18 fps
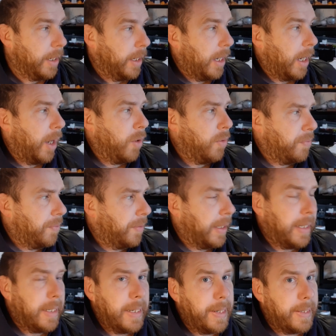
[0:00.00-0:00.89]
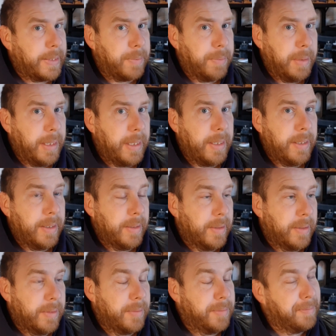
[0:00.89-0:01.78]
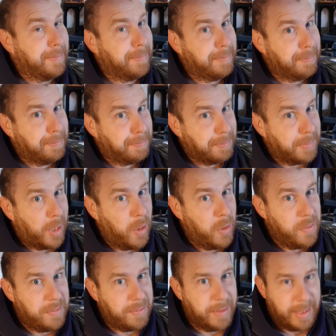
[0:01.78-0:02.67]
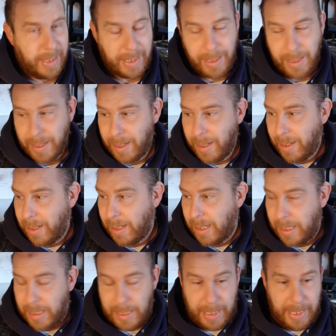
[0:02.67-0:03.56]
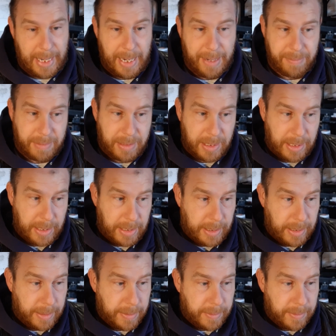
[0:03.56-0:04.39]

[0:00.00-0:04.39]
Hopefully next week, I'll have the